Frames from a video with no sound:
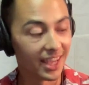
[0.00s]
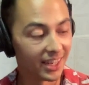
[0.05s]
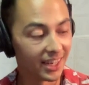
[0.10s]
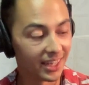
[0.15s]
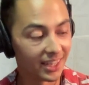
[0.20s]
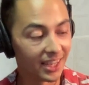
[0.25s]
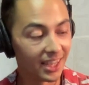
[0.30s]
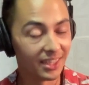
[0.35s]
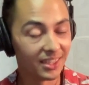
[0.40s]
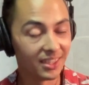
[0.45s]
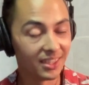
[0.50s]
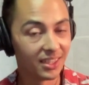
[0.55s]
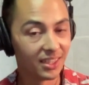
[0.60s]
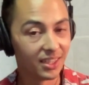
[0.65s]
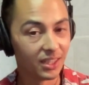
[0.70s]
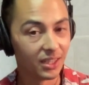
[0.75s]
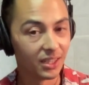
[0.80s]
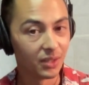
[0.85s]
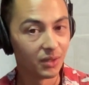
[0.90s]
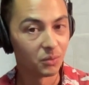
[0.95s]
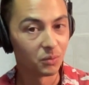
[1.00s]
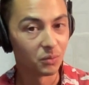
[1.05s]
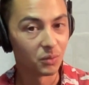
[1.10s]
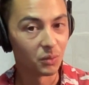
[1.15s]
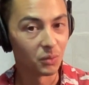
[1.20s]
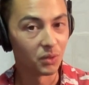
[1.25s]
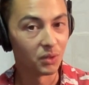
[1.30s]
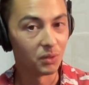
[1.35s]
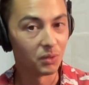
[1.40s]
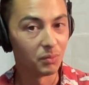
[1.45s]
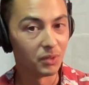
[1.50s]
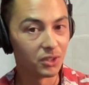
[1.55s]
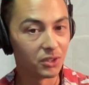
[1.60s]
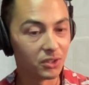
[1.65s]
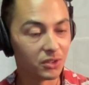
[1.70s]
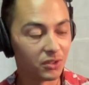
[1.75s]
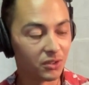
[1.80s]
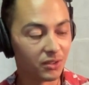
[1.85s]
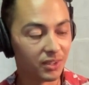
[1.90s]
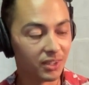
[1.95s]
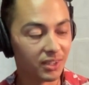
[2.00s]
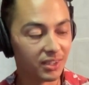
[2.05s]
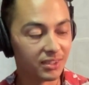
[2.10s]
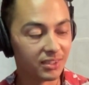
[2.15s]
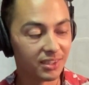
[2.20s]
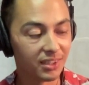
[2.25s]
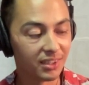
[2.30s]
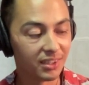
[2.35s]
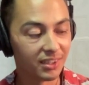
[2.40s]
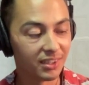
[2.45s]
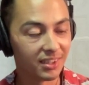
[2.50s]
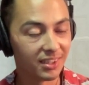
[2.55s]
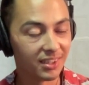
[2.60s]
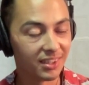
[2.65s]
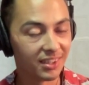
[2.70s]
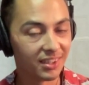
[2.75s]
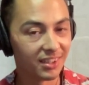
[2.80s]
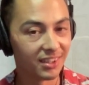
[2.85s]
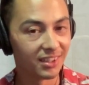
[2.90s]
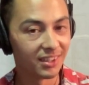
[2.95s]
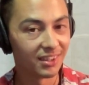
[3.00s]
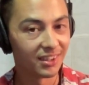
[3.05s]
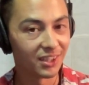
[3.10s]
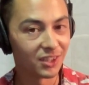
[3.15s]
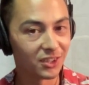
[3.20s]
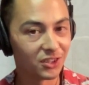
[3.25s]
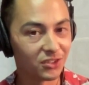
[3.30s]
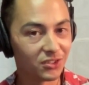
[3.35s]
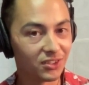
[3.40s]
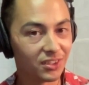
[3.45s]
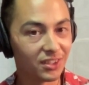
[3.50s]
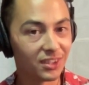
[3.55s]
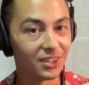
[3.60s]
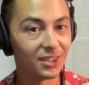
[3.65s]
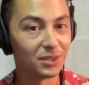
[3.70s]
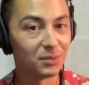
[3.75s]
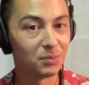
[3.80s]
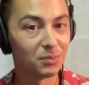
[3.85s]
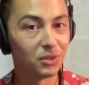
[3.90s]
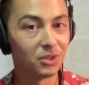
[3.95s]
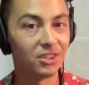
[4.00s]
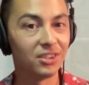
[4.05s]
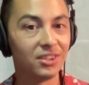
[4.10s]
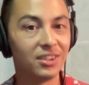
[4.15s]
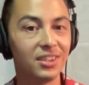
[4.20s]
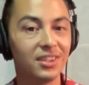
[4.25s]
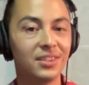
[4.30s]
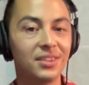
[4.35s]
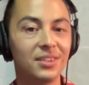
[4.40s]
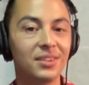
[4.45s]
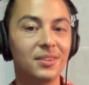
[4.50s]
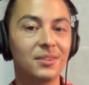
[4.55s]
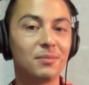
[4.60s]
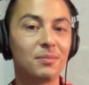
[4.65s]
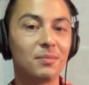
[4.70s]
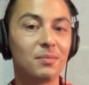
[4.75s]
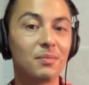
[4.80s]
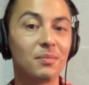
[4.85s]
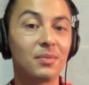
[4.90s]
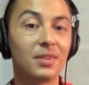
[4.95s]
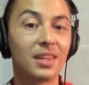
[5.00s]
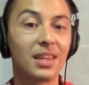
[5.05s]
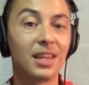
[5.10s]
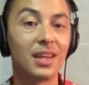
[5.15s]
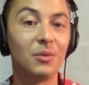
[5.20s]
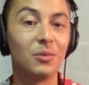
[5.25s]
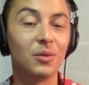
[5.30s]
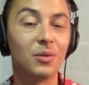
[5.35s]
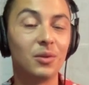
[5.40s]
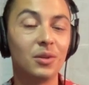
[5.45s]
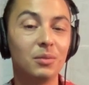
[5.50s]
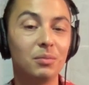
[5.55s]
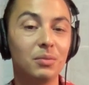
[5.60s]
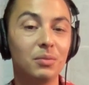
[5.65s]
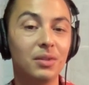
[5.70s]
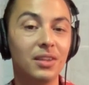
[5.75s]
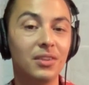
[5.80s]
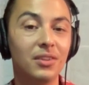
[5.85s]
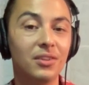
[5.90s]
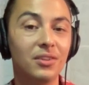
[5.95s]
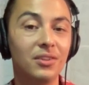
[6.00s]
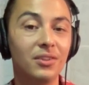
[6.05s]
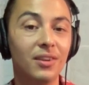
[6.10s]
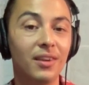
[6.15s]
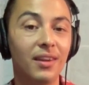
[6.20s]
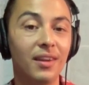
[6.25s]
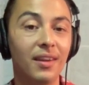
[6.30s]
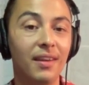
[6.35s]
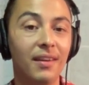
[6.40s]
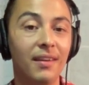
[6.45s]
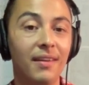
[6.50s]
And again, we want to make sure that this thick string is muted, and we're going to play through it.